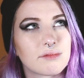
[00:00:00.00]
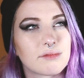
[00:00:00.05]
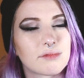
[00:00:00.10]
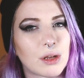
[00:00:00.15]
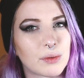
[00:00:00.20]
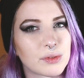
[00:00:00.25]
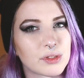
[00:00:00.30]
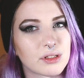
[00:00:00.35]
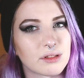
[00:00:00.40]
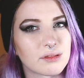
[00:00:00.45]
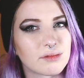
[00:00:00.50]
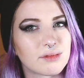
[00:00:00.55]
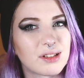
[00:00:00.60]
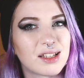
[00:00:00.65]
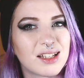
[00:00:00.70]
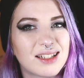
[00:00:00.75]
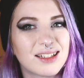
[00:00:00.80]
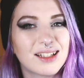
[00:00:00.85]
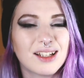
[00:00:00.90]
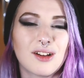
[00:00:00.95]
that was
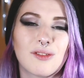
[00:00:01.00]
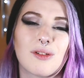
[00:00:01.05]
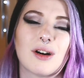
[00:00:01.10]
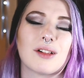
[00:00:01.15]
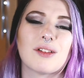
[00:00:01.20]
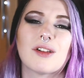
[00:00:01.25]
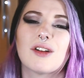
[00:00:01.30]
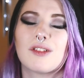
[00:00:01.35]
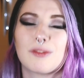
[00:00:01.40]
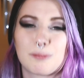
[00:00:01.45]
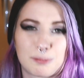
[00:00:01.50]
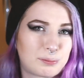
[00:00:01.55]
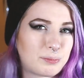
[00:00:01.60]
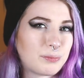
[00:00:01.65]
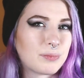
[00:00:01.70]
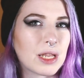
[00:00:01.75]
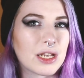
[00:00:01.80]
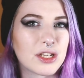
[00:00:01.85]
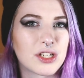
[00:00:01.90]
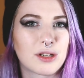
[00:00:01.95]
it. Well,
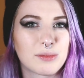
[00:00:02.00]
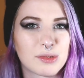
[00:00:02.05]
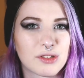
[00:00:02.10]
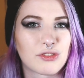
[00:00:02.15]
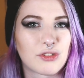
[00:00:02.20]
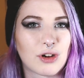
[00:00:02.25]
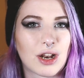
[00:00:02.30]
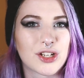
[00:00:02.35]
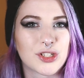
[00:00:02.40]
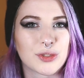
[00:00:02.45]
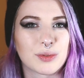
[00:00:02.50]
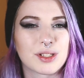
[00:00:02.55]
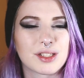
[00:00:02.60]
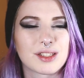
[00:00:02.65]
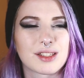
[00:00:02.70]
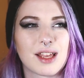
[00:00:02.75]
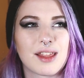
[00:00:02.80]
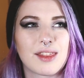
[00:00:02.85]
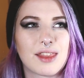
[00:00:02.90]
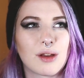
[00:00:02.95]
in terms of
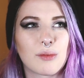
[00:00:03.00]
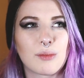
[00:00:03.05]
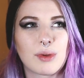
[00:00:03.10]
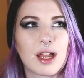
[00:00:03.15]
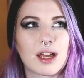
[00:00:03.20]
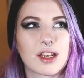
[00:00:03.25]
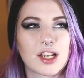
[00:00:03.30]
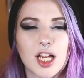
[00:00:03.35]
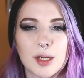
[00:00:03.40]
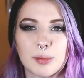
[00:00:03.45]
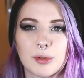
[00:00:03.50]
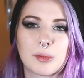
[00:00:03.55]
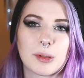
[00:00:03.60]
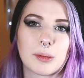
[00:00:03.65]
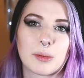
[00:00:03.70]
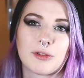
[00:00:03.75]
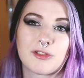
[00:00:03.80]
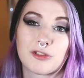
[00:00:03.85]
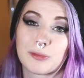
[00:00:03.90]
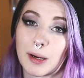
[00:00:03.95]
graduates, and then we had a couple of
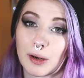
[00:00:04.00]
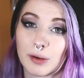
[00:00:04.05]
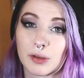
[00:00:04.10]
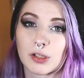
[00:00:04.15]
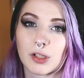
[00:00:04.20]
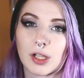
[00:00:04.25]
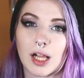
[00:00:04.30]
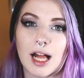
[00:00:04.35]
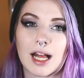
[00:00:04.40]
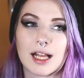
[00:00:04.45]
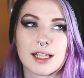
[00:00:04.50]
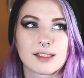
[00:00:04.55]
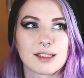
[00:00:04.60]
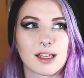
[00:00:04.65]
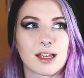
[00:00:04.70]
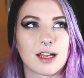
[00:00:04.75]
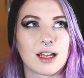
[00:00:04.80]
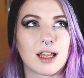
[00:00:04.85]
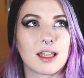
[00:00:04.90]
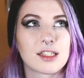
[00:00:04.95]
people from our class
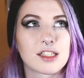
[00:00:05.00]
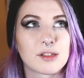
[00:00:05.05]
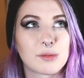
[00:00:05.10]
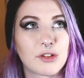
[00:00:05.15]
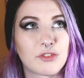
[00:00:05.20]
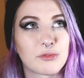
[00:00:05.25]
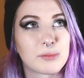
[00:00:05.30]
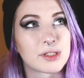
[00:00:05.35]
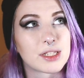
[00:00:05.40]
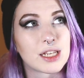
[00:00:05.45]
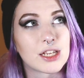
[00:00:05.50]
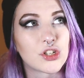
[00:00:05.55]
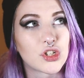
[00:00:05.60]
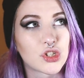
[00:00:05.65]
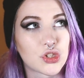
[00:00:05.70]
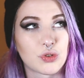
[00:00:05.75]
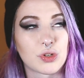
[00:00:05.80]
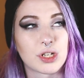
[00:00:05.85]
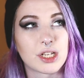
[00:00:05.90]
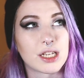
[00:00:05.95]
and somebody from stage
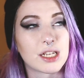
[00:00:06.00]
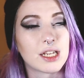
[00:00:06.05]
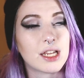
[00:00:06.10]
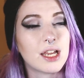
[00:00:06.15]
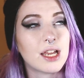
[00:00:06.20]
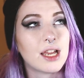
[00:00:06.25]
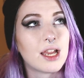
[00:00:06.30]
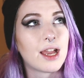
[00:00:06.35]
3